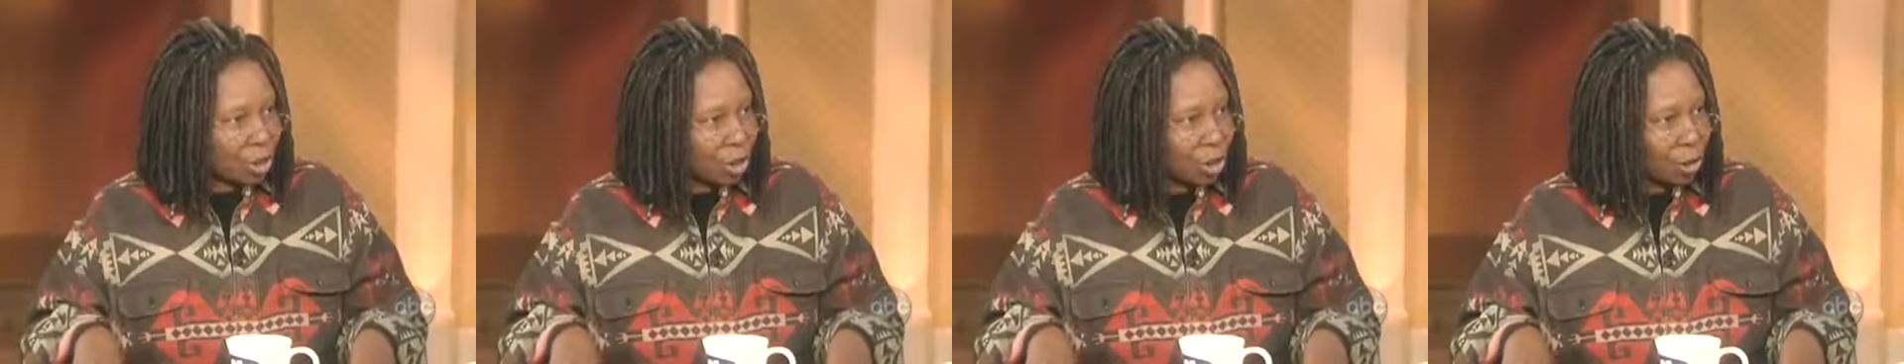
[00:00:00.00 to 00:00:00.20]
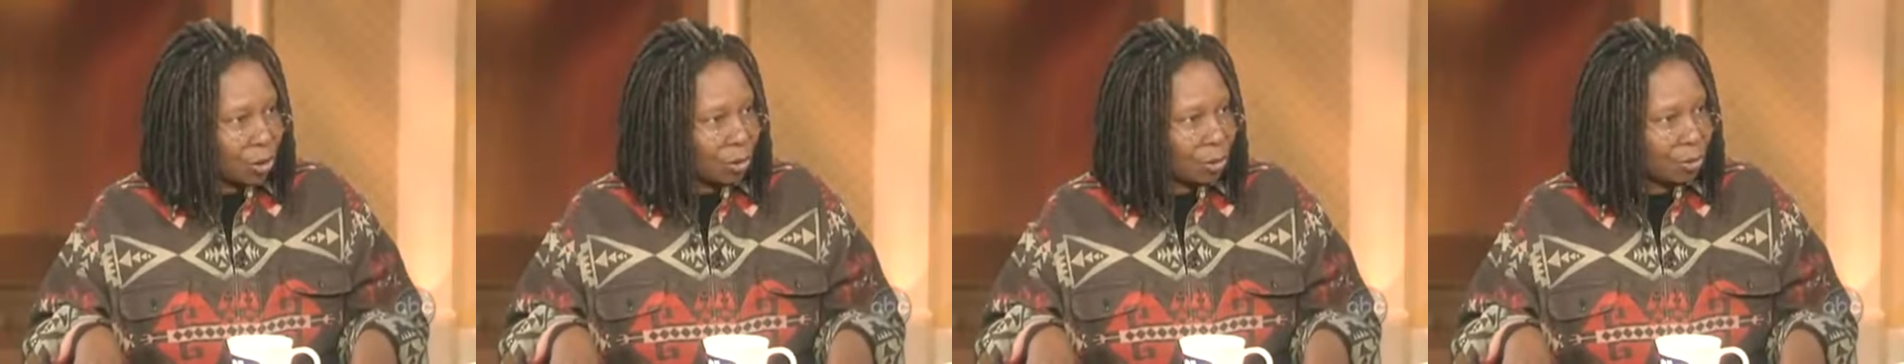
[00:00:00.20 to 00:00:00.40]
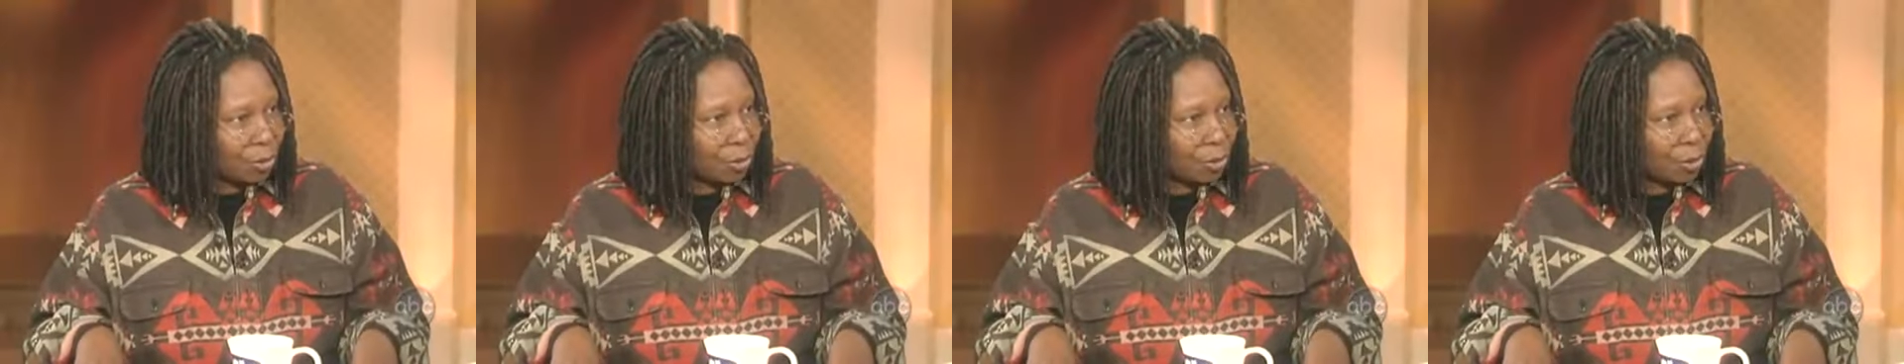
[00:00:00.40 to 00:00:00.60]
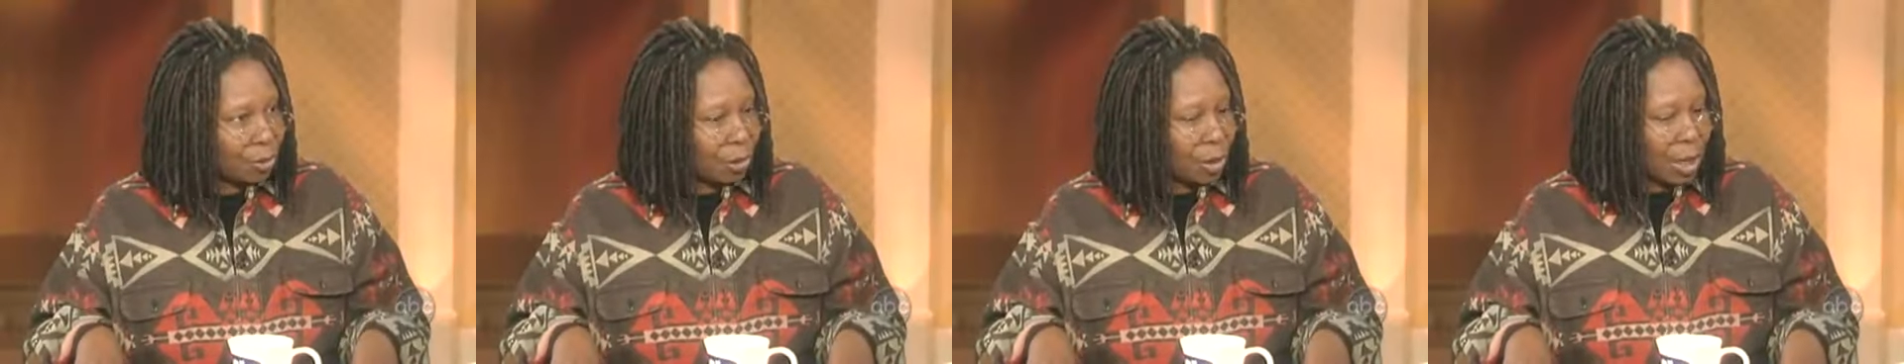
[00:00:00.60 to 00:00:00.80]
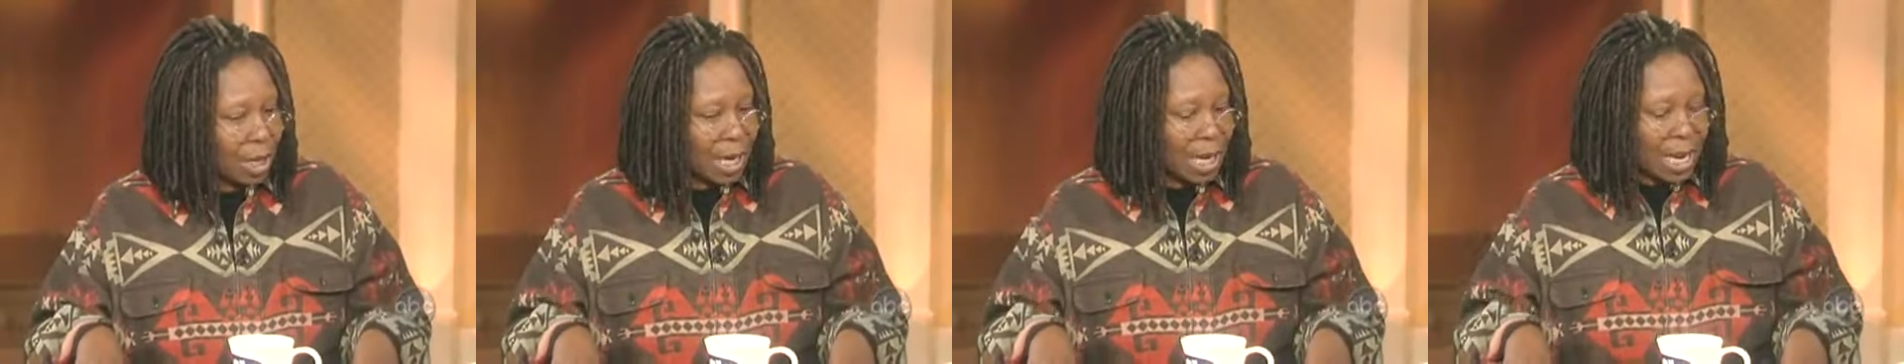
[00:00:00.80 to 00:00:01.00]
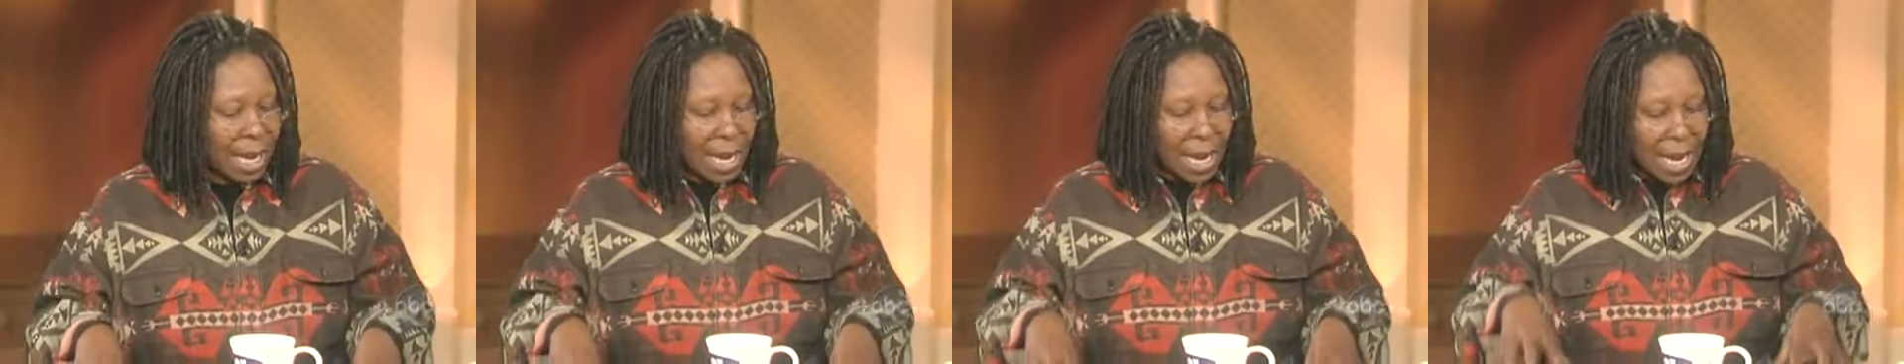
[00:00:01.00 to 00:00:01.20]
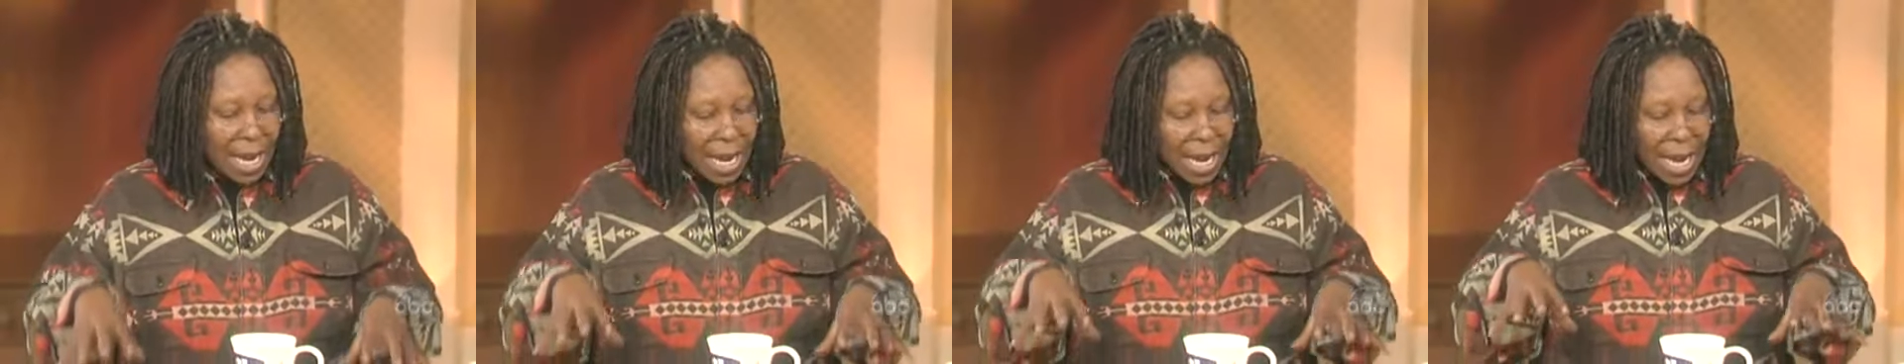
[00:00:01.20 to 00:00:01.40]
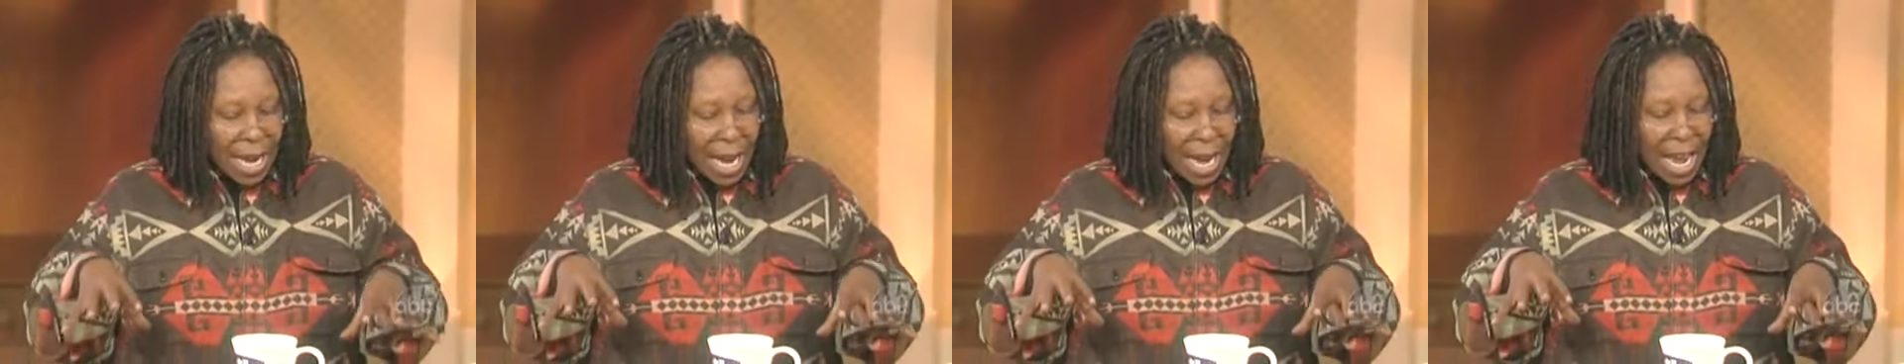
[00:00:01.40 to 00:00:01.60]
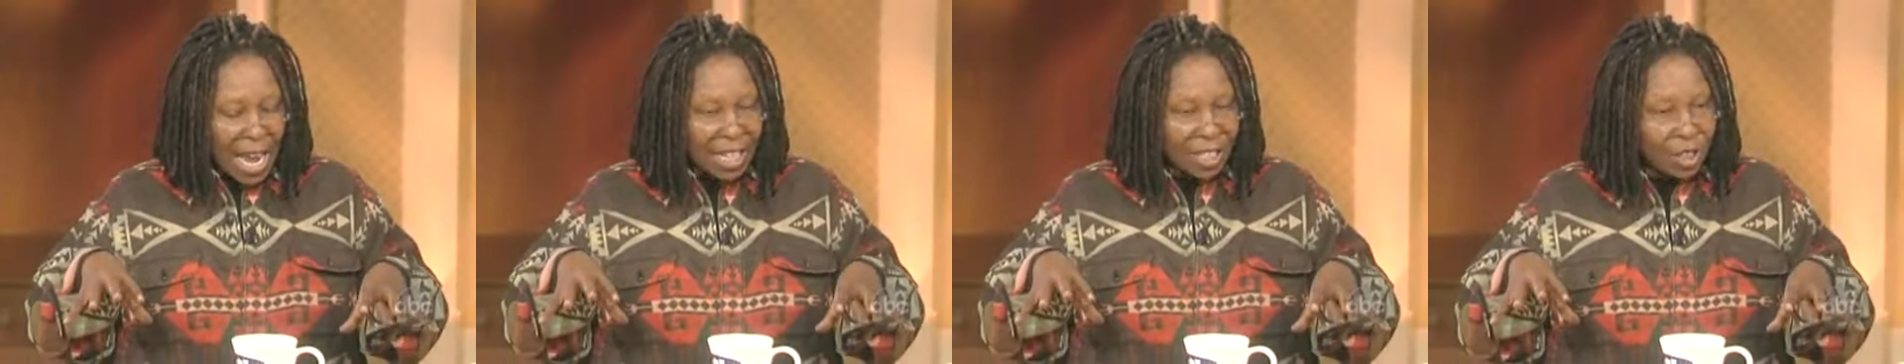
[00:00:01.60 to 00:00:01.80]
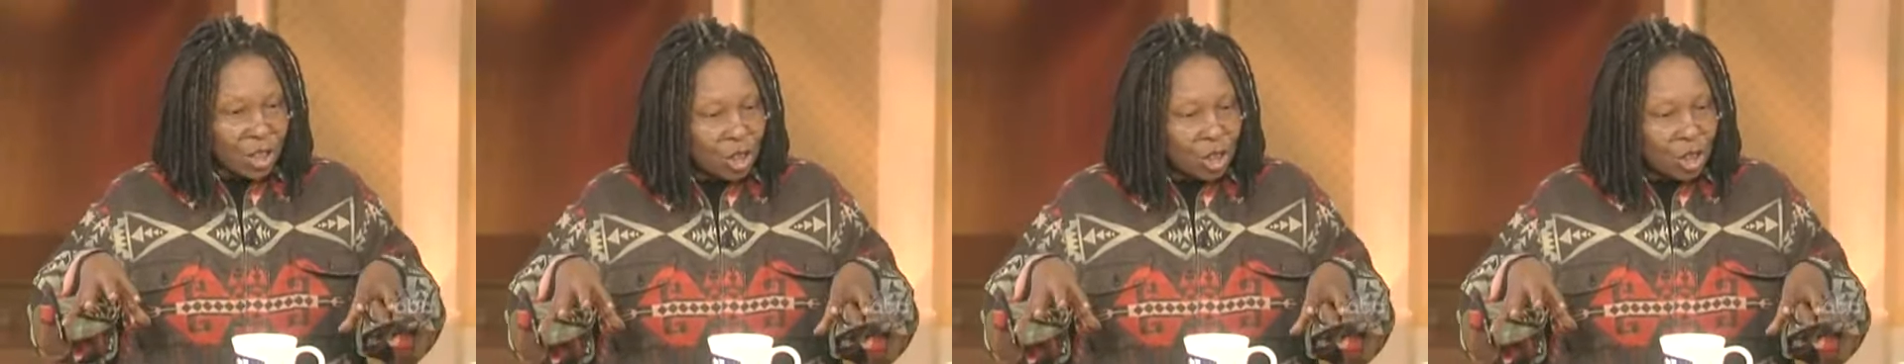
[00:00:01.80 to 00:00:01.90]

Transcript: Mm -hmm has